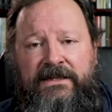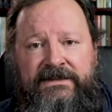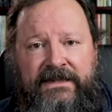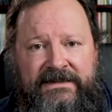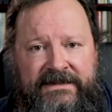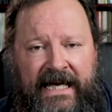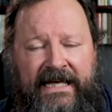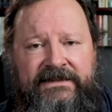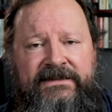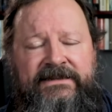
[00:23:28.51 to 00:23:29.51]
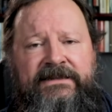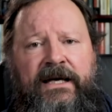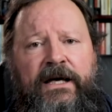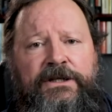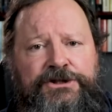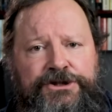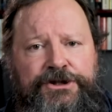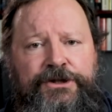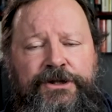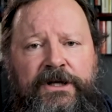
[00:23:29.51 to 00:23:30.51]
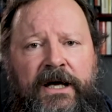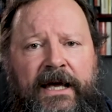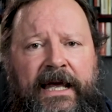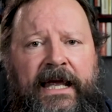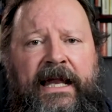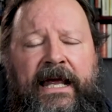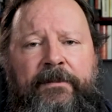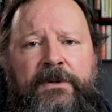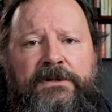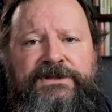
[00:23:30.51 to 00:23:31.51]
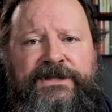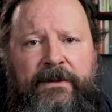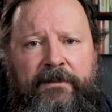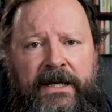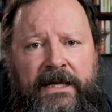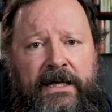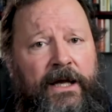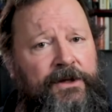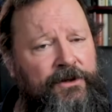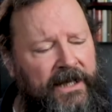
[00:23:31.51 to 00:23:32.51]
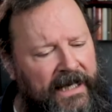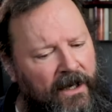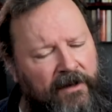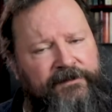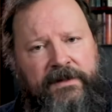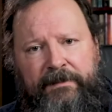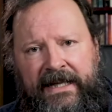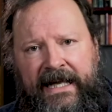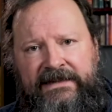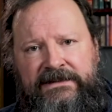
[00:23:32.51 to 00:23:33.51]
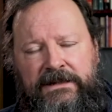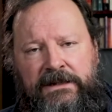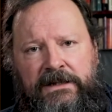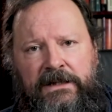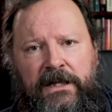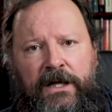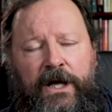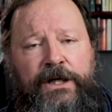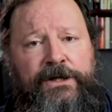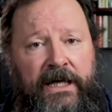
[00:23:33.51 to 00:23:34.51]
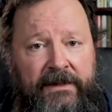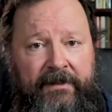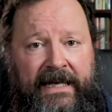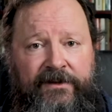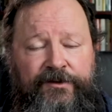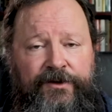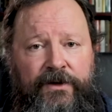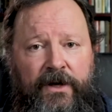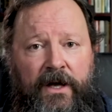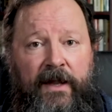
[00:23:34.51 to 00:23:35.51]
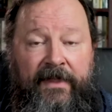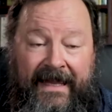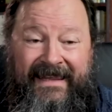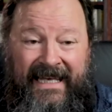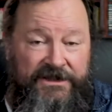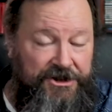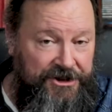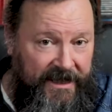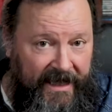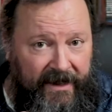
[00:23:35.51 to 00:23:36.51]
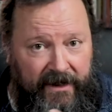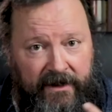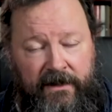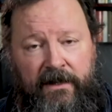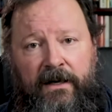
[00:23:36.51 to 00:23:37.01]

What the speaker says: Success should enable somebody to get off the pedestal, to admit that they share